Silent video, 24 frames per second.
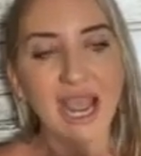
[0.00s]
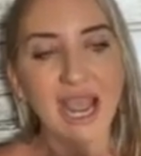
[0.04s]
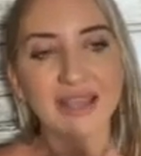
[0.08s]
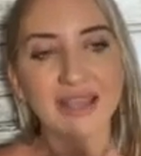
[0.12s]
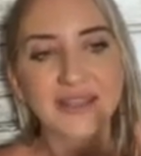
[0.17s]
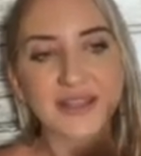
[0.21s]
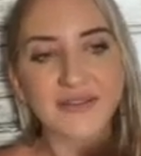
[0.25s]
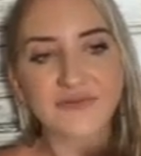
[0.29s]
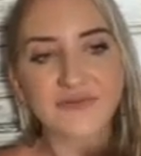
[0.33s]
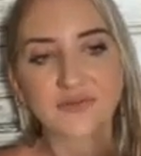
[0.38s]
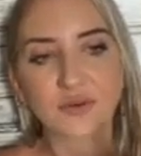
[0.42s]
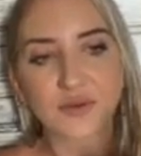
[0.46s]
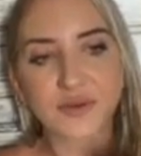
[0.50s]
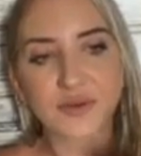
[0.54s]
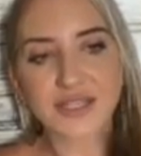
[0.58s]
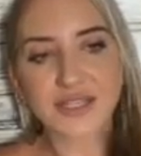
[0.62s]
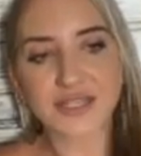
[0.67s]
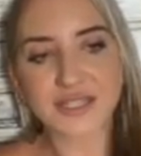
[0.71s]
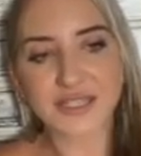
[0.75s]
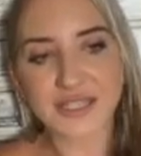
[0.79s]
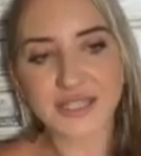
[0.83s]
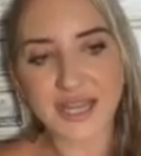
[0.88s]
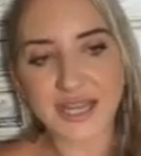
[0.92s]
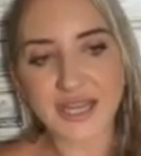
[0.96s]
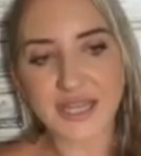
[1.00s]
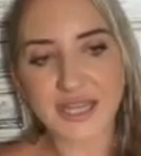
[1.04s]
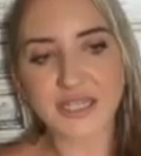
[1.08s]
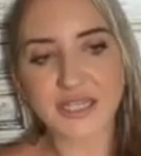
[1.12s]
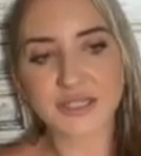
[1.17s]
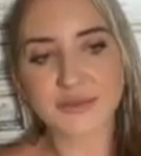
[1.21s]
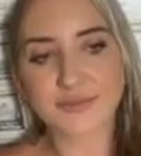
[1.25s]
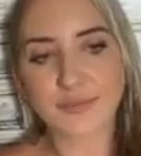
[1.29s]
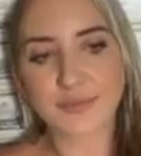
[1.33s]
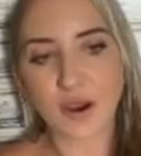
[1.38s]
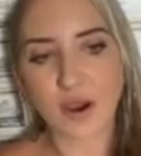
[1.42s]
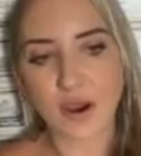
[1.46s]
And then for the
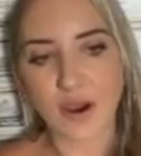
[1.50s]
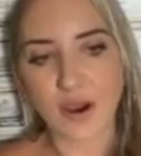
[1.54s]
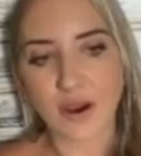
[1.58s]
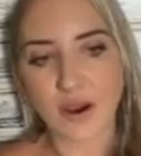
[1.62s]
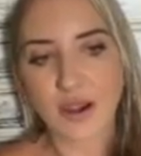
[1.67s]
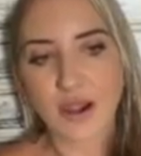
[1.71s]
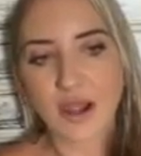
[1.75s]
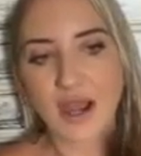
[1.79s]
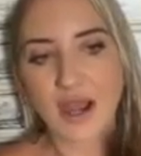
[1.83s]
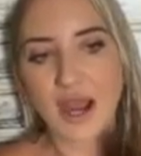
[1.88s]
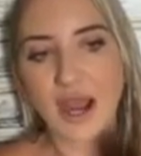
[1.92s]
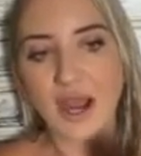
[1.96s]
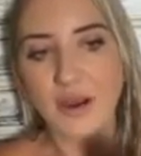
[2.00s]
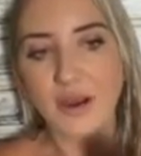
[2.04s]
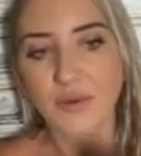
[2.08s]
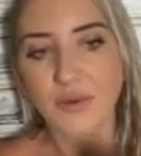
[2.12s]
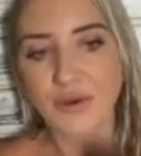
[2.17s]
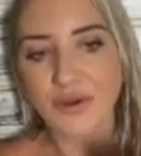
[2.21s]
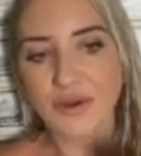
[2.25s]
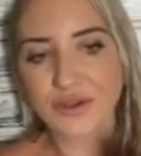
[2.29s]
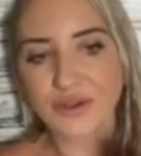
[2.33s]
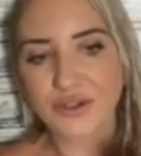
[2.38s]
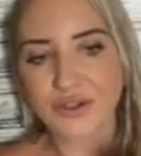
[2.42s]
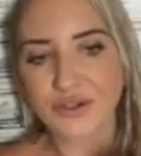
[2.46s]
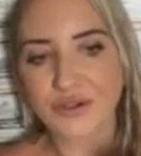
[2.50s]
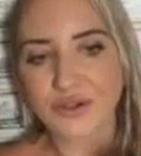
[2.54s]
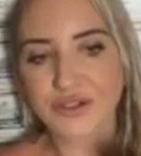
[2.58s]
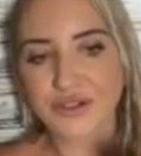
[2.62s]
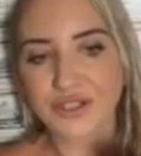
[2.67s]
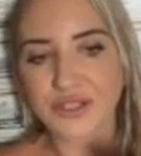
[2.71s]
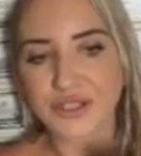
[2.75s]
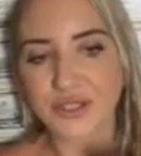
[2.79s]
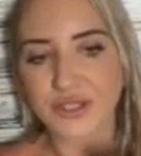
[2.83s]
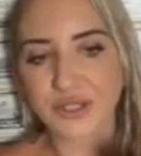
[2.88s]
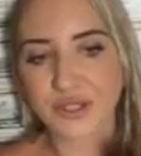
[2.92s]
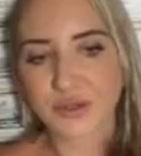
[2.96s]
second part, I want you to
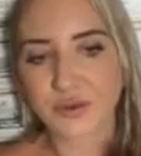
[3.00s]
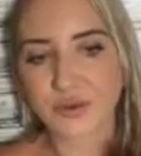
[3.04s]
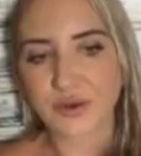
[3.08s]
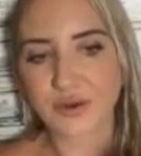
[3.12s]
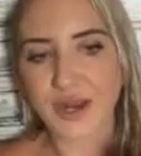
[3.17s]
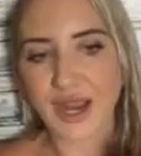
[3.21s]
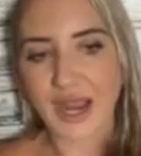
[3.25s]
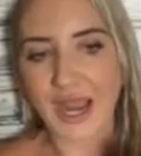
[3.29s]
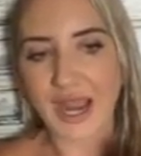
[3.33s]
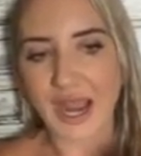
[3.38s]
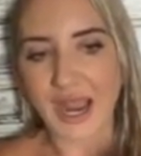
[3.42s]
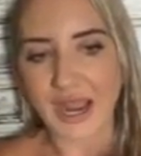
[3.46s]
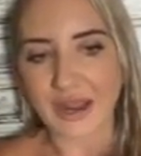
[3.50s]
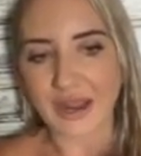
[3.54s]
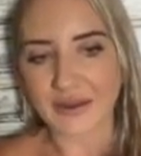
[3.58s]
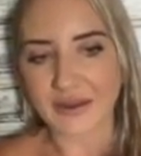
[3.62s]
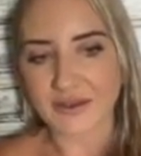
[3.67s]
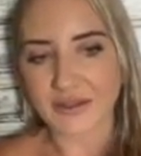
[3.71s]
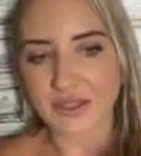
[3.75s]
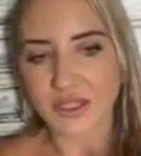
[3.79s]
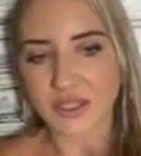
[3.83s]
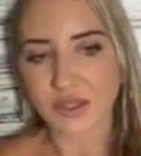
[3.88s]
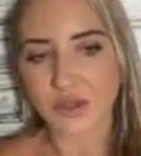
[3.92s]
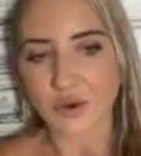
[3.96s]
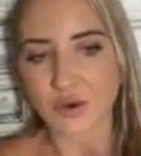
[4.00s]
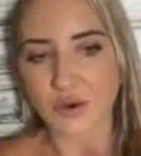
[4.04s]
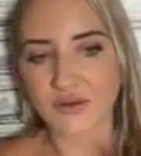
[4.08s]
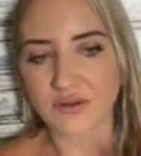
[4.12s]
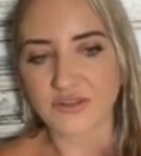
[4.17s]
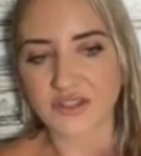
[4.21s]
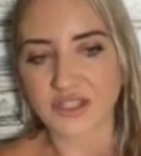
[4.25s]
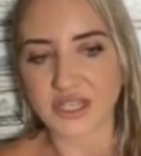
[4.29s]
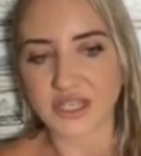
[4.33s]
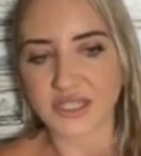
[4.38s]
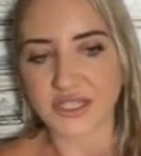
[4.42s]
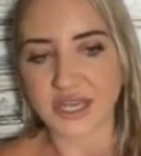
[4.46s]
just look at the law
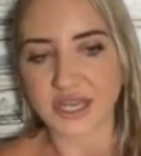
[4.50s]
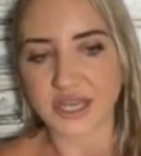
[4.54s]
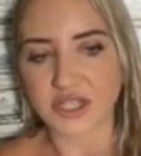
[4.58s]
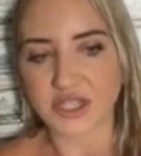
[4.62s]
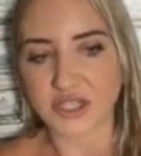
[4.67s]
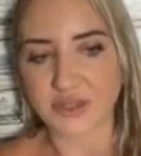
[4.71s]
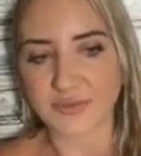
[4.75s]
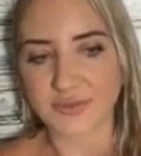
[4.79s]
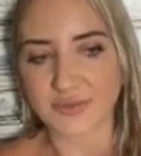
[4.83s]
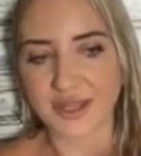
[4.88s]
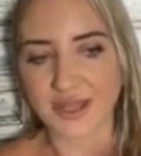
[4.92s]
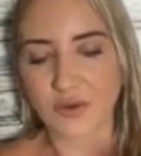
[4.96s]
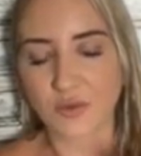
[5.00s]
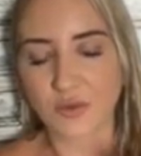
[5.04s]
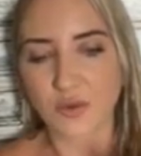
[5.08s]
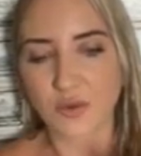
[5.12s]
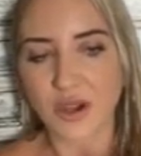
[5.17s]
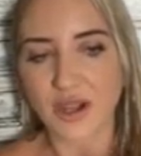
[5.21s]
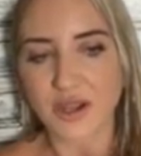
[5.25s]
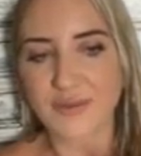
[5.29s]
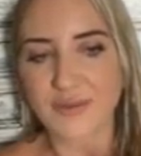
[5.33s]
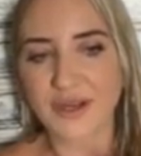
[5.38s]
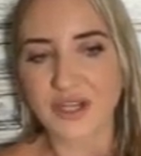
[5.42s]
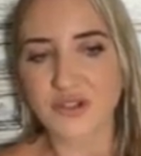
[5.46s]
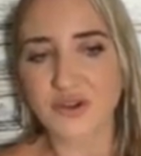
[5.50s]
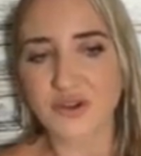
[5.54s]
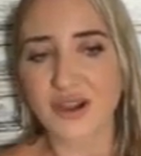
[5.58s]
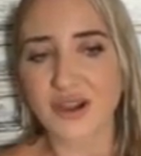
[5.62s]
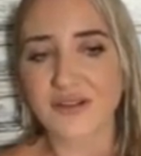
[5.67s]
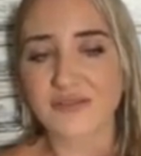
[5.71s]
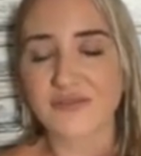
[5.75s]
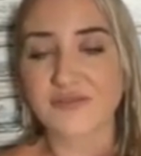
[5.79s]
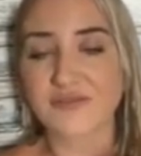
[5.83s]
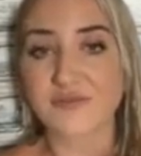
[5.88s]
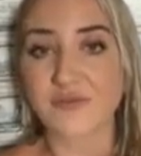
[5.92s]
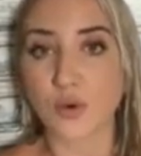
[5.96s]
of gestation and be like, where am I
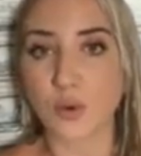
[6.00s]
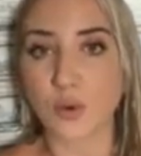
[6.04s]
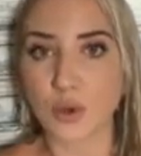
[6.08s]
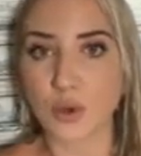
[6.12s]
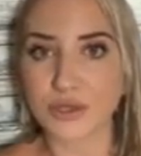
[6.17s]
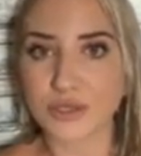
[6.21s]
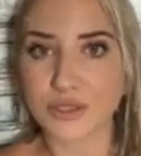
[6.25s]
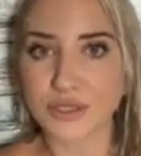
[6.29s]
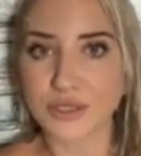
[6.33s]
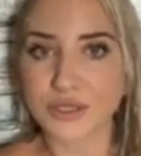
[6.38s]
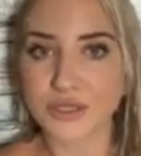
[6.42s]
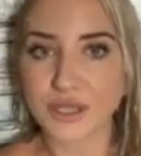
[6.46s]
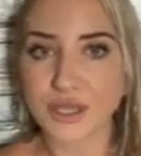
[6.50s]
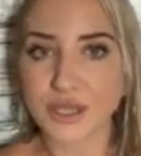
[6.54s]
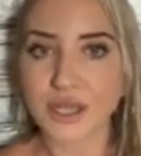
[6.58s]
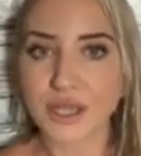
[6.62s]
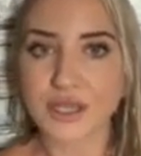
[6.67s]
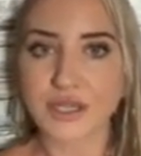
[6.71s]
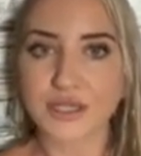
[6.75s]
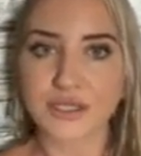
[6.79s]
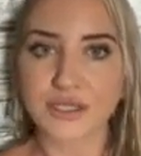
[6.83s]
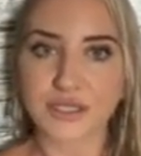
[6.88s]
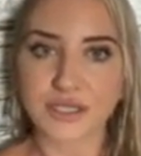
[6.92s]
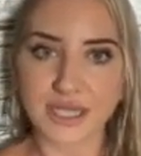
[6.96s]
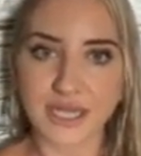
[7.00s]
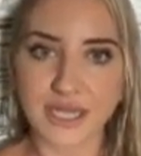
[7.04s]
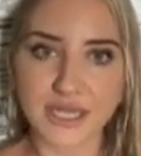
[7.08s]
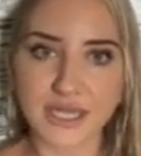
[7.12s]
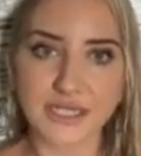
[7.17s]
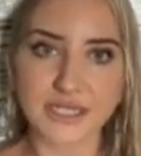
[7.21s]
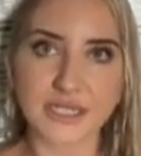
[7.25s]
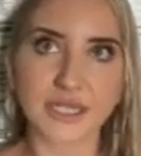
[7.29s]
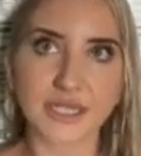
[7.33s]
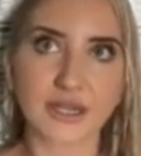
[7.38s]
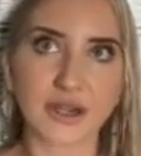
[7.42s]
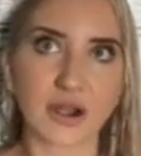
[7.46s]
trying to force
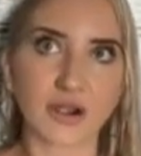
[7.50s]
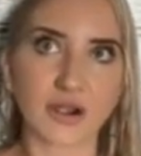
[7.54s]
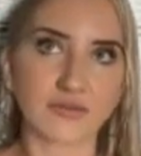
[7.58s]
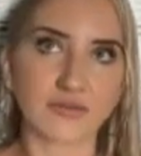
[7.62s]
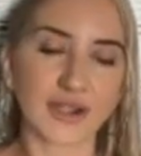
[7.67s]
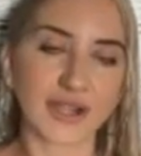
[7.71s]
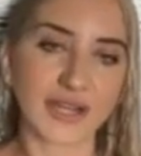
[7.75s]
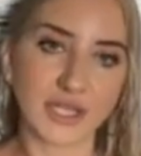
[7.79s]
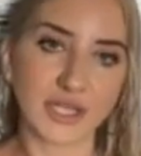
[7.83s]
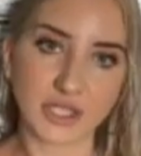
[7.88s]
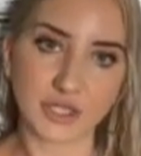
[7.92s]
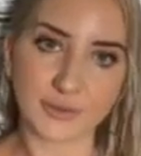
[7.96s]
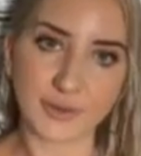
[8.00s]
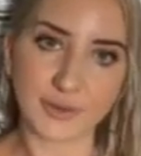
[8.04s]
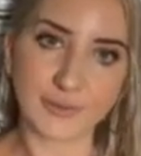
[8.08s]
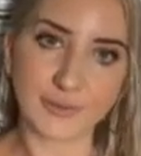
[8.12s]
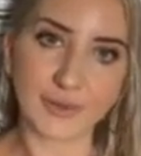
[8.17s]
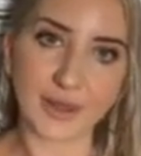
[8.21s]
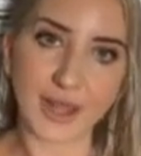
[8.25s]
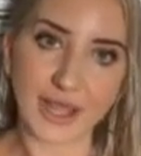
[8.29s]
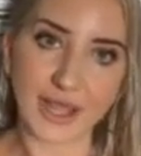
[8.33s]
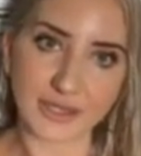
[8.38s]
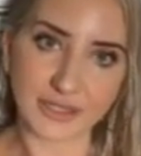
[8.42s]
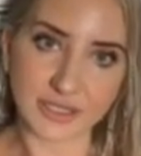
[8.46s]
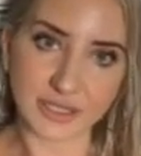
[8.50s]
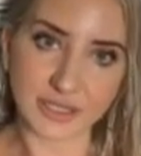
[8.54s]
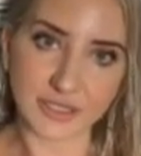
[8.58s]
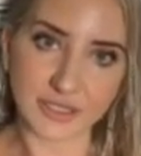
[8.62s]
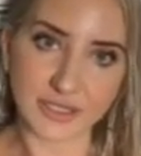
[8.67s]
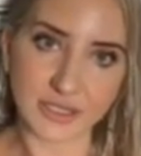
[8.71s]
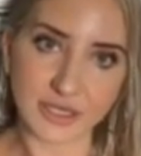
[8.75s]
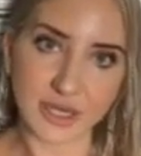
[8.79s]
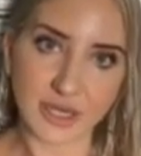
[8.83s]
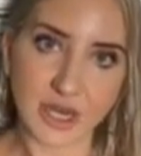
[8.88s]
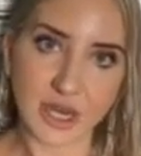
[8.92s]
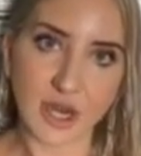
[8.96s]
seeds that aren't ready to be planted?
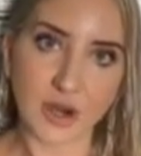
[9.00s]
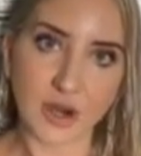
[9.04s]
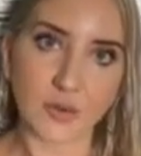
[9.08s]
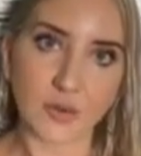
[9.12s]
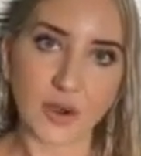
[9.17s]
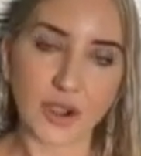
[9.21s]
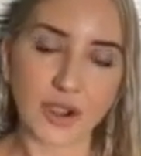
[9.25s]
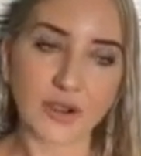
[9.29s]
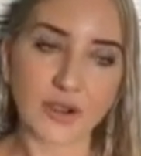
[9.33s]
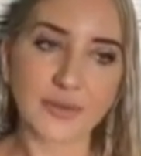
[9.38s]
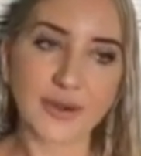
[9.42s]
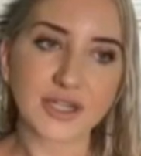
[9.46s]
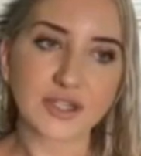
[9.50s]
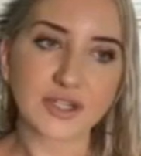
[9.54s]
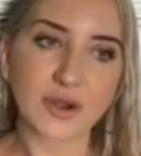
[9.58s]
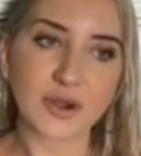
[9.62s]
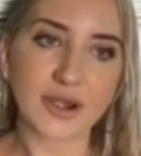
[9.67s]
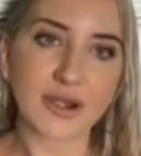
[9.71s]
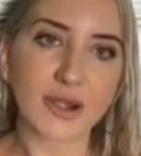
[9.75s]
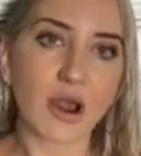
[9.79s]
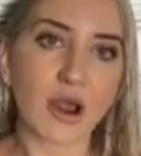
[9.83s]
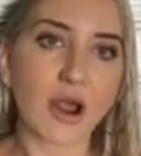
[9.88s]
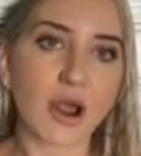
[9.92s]
Where am I